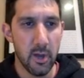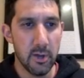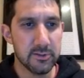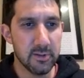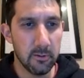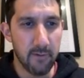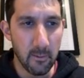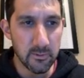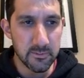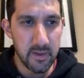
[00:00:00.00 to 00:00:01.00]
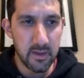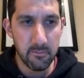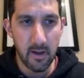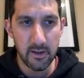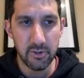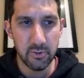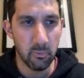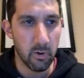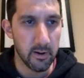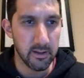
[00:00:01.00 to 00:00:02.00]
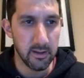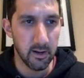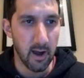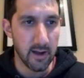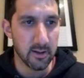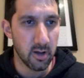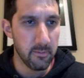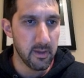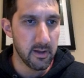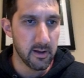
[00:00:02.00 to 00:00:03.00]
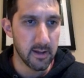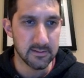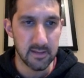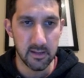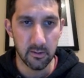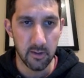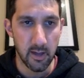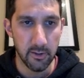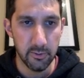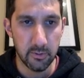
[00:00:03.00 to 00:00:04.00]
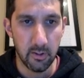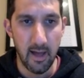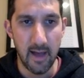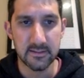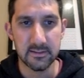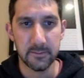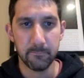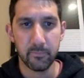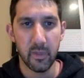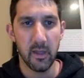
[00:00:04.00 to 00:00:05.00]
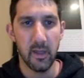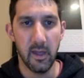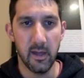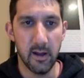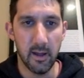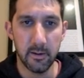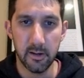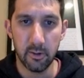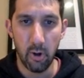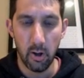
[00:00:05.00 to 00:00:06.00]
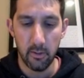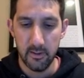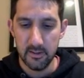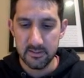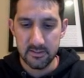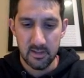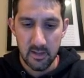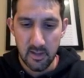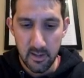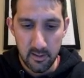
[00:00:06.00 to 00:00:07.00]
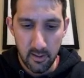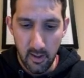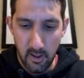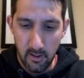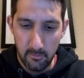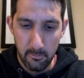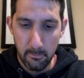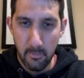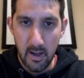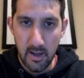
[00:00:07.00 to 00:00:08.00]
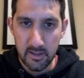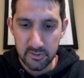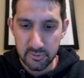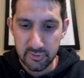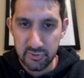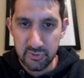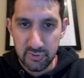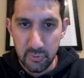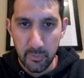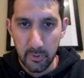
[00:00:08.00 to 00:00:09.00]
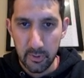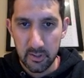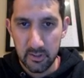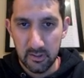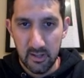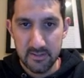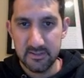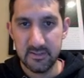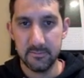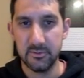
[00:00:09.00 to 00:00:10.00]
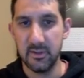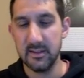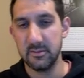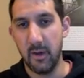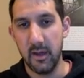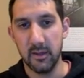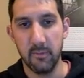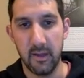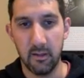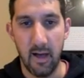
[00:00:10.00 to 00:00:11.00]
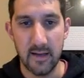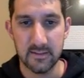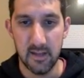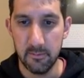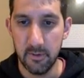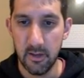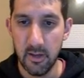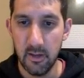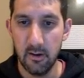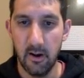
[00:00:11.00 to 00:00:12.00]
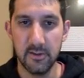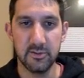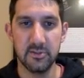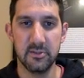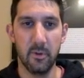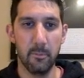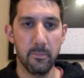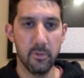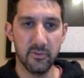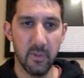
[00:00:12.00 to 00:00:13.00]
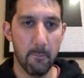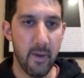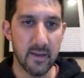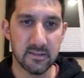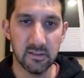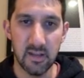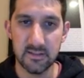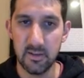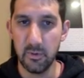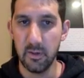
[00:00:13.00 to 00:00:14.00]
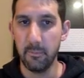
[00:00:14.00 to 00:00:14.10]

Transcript: So if I was making my new one here, I'd come in and I'd say, okay, new class, and I'm going to call this um, my super list. So that's my, my class name. All right, so this is, the, this is the best list that we can